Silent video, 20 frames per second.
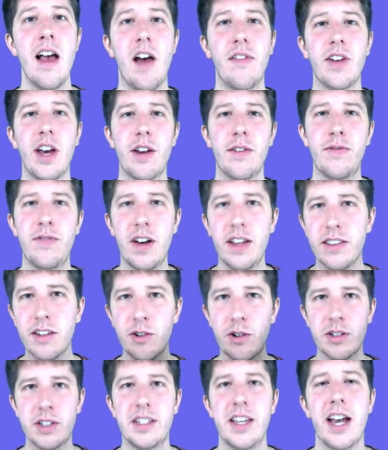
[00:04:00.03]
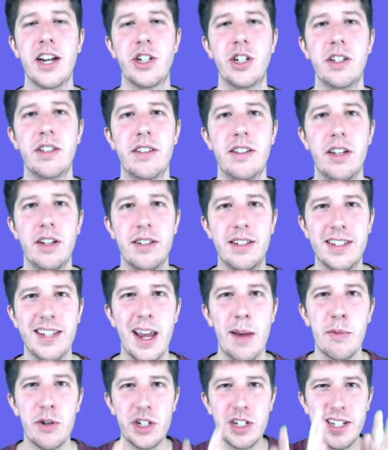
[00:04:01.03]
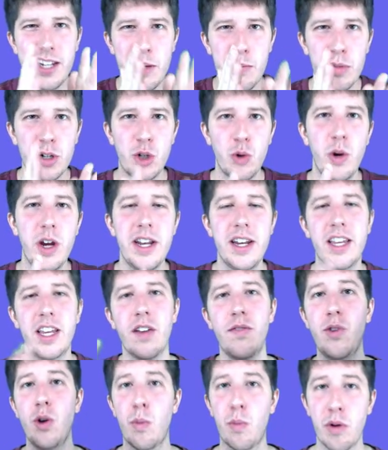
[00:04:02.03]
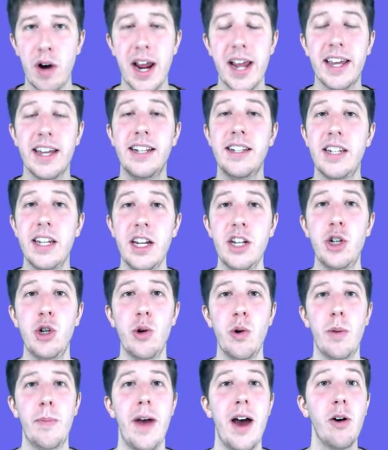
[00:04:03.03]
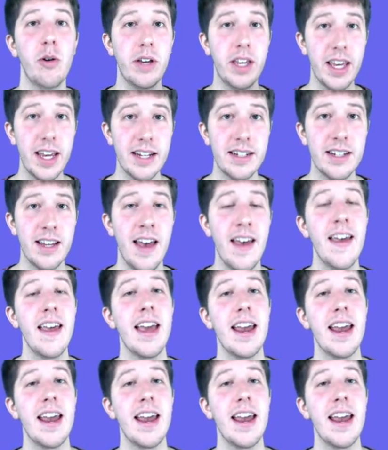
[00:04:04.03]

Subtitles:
I've got a fun little section that's sandwiched in between to give you a break and teach you about Git